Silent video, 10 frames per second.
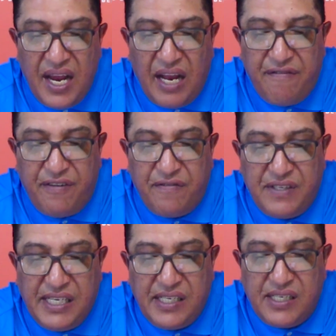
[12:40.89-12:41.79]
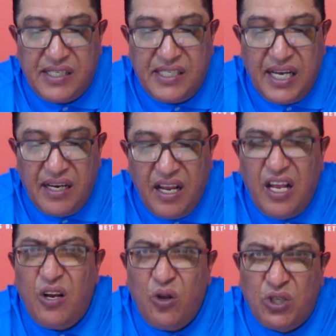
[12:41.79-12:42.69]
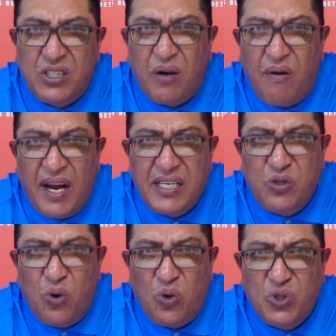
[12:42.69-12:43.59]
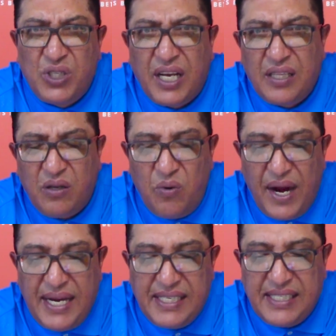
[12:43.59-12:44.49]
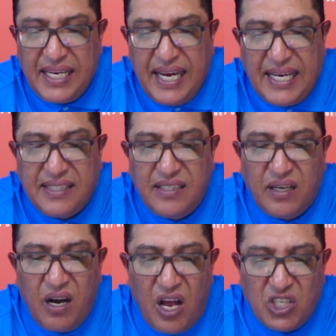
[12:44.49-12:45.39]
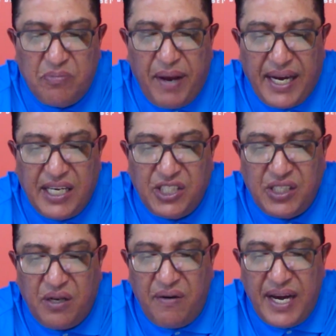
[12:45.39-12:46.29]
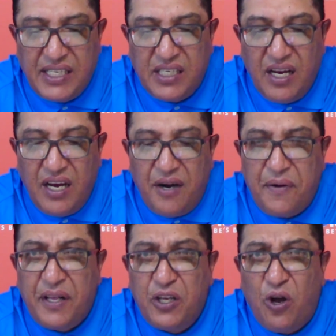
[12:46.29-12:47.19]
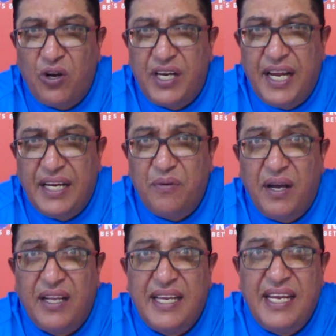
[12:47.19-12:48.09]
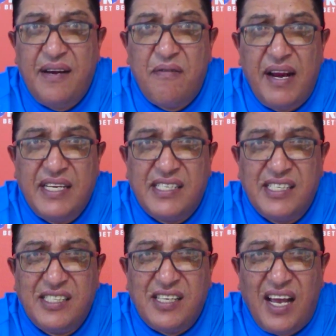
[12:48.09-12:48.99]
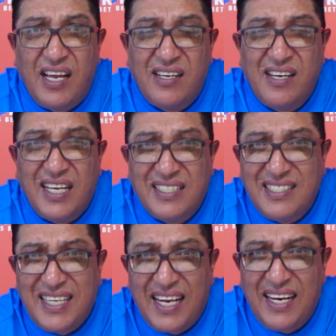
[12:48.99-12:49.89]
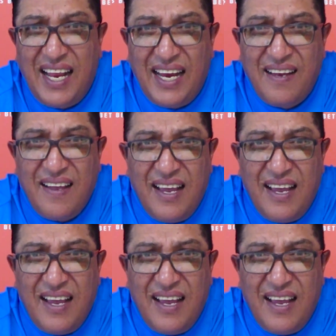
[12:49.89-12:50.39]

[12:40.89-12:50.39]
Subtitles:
at 15-10. Looks the right horse at the weight. Say is the class package in the race. Real Gone Kid, well, he races on Saturday,